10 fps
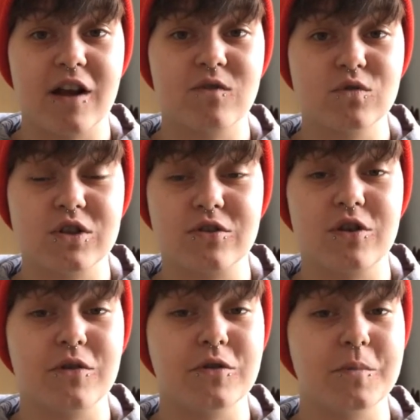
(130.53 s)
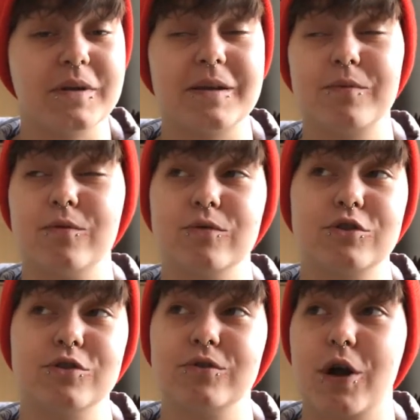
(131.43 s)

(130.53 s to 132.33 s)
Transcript: I've also known that people to